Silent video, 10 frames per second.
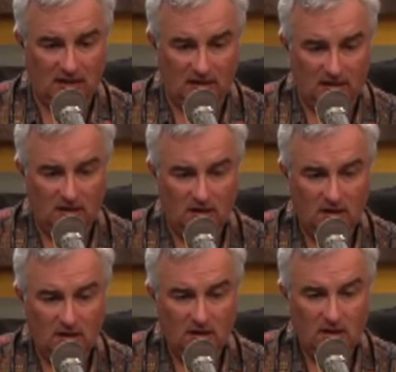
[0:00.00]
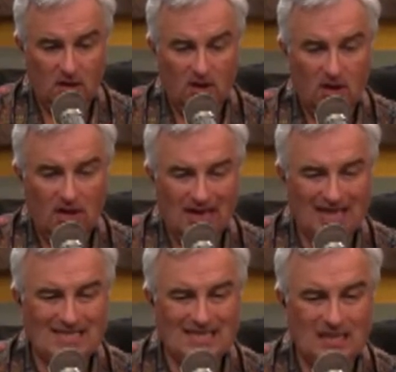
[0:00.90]
here
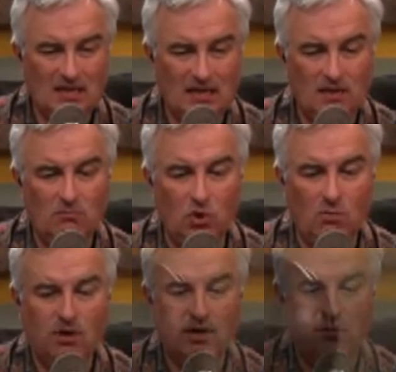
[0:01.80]
is it in normally in